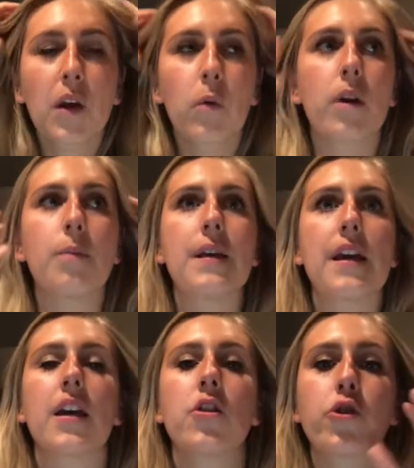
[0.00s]
would
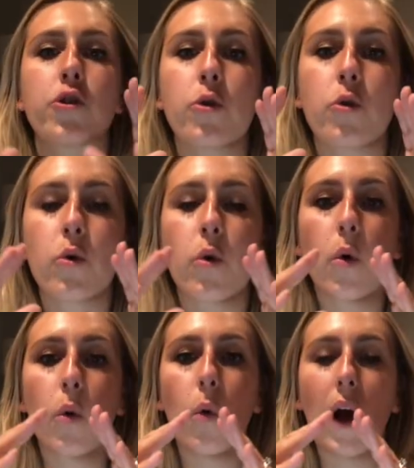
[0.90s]
be
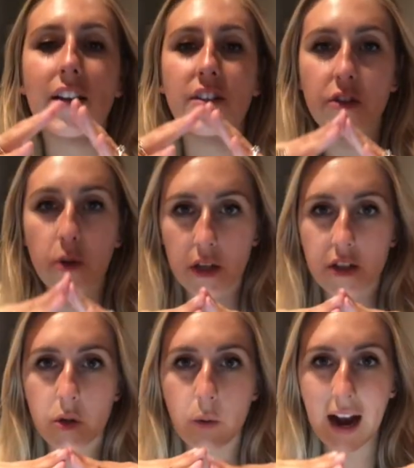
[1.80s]
as soon
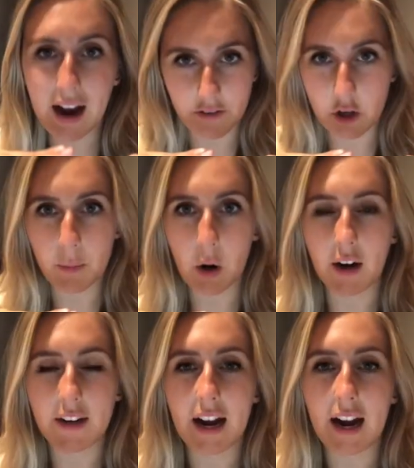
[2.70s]
as you have your
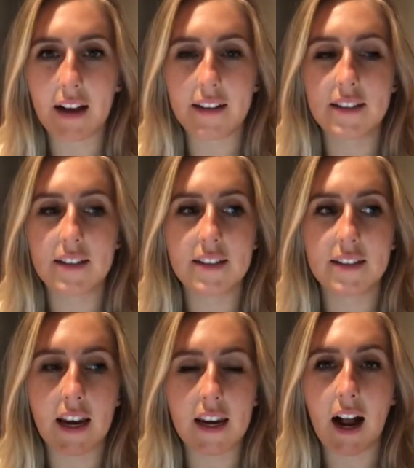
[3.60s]
podcast
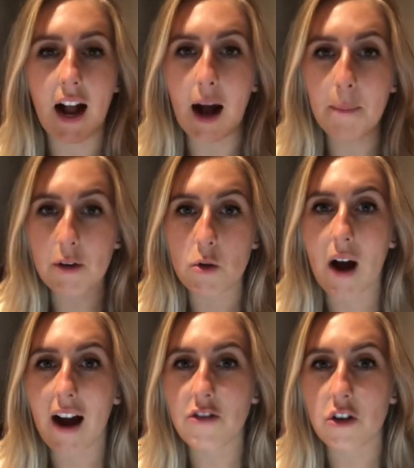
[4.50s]
site up, you
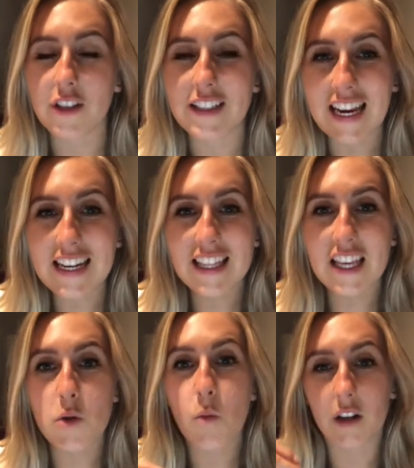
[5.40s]
have your date that
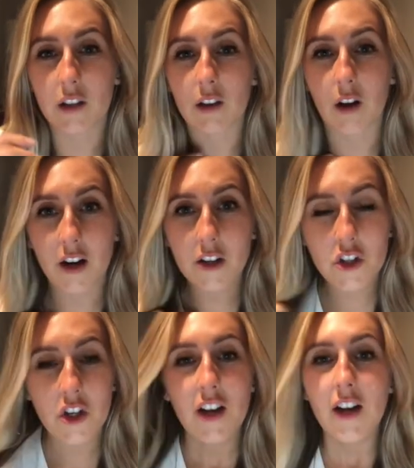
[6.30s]
you want to
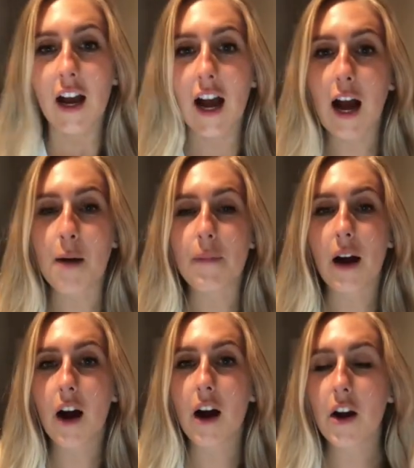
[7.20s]
launch,
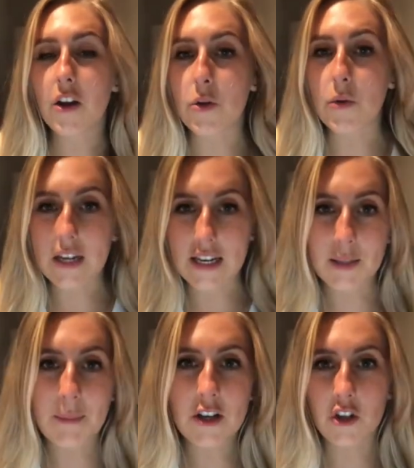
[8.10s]
you need
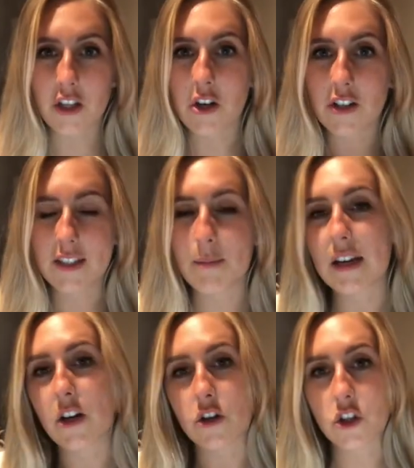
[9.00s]
to make sure that you're
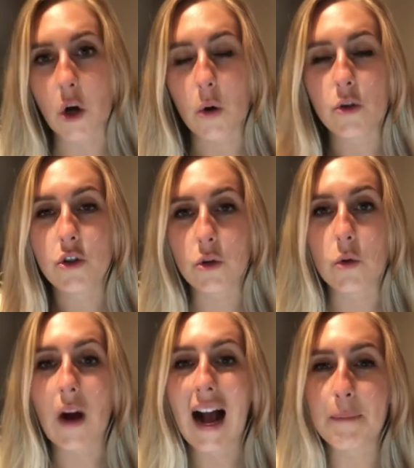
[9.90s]
submitting your show
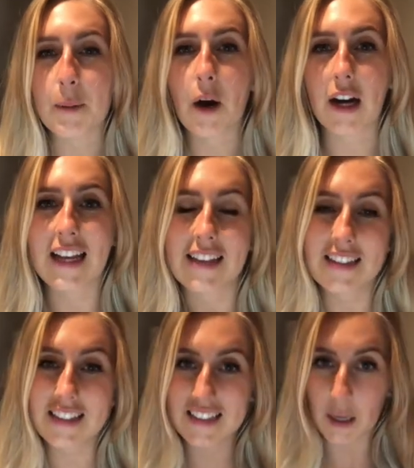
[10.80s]
to Apple
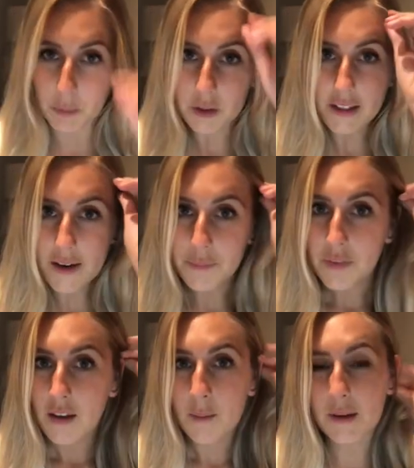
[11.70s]
Podcasts separately,
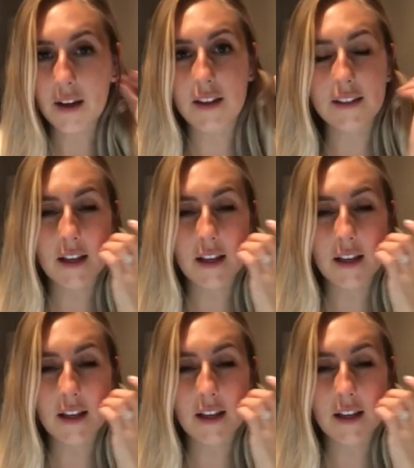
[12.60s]
because